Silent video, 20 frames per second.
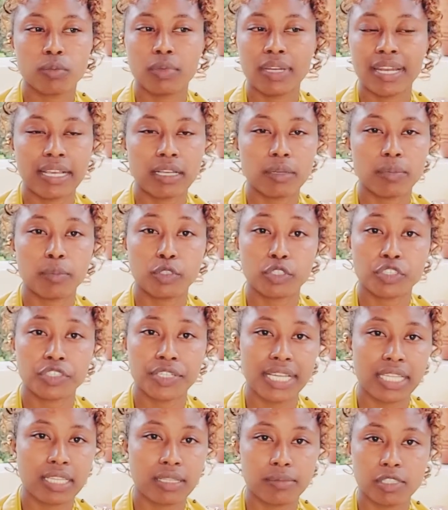like
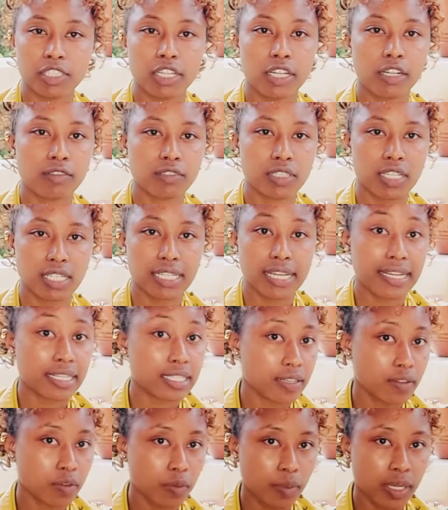portray themselves a
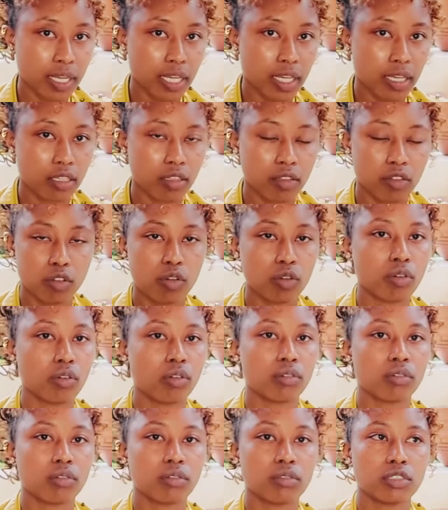certain way. You
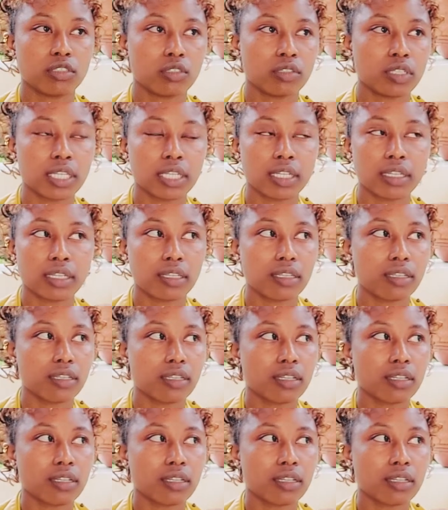need,